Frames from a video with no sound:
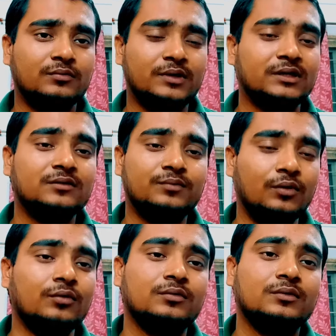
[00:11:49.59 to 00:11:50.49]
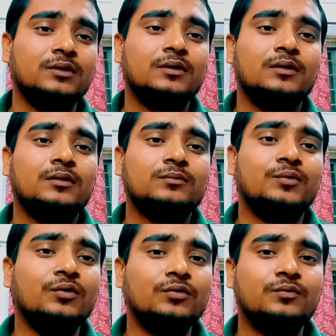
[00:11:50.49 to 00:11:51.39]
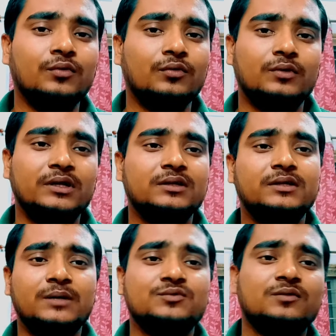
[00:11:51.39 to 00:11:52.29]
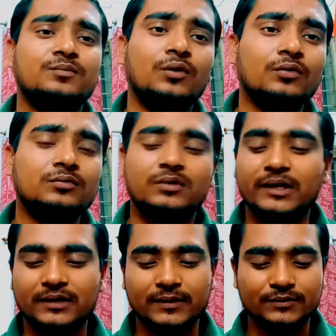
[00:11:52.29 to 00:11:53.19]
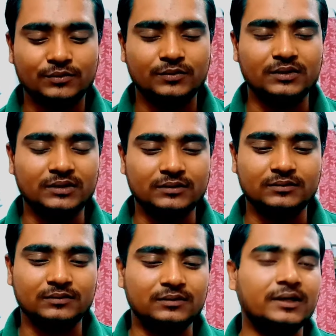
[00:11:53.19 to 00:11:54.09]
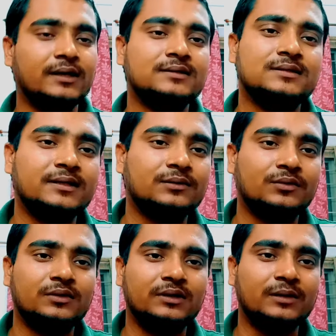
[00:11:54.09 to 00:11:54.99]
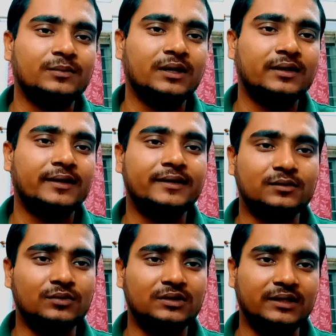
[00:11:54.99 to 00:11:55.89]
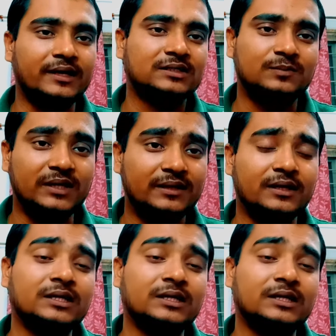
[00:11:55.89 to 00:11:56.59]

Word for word: What is the flow? Fluid flow. What are the types of flow? Then I said about laminar and turbulent. Then I explain.